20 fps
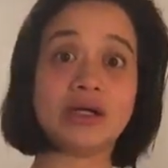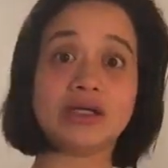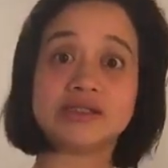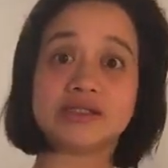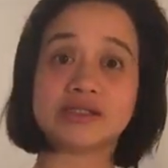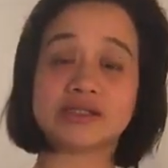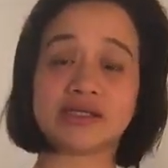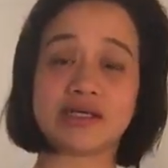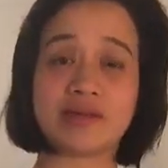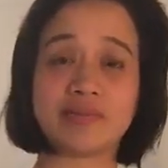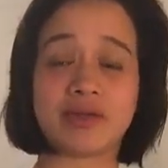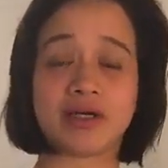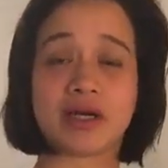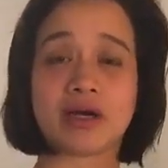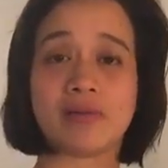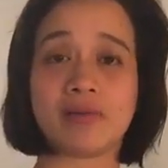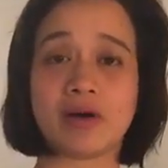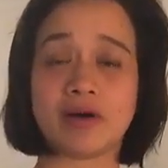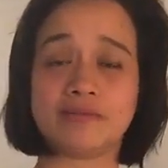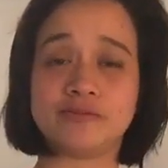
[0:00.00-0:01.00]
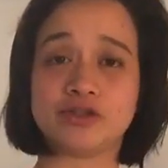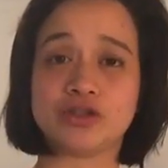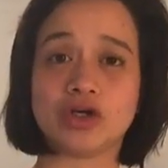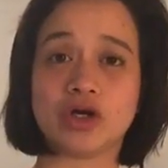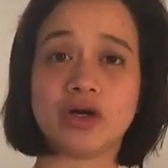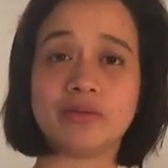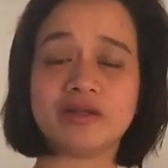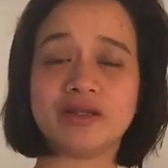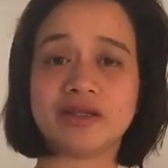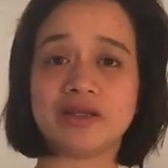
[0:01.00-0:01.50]
until they become
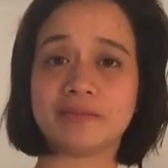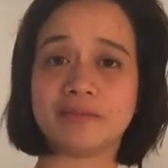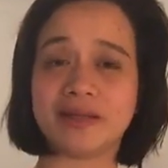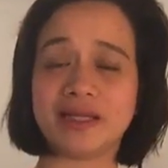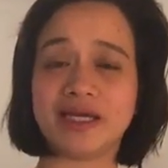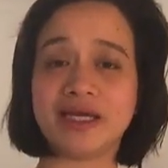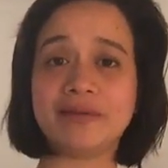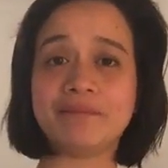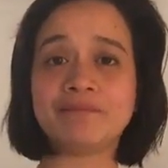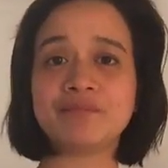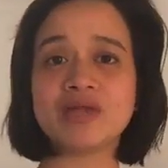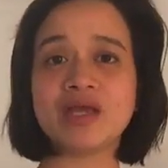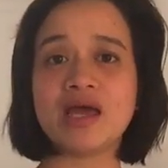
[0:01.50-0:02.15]
absorbed in the play.